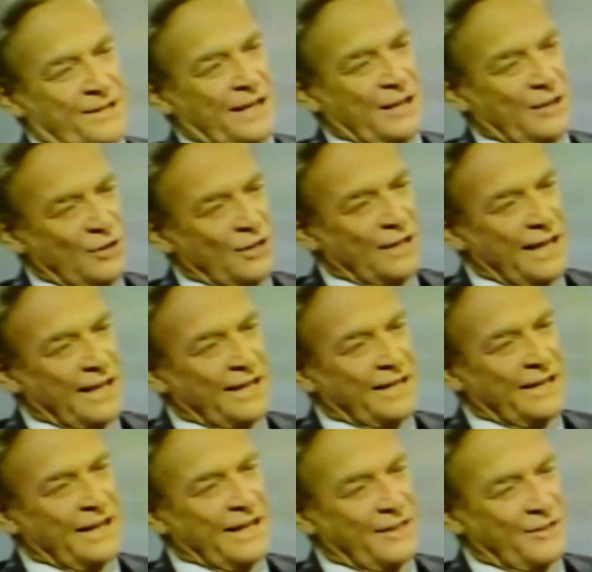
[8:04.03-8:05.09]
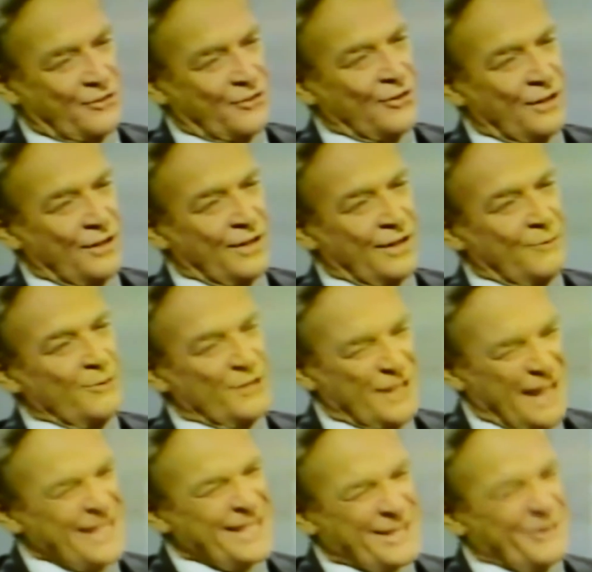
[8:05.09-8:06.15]
and I looked at it, and I thought it was
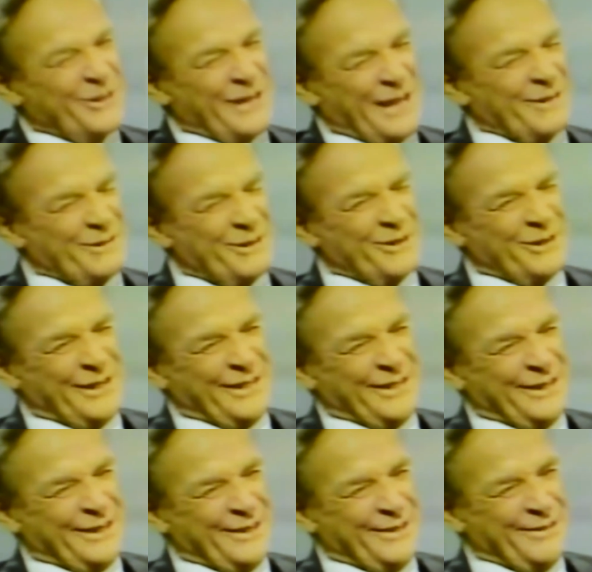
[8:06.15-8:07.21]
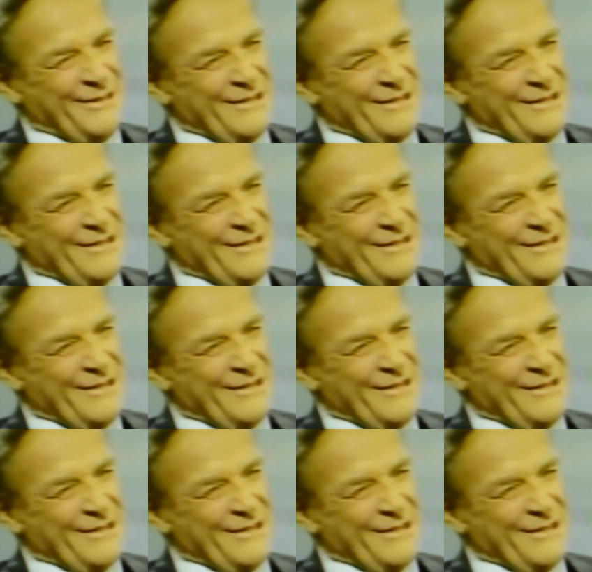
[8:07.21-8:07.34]
nice the way I wrote it, you know.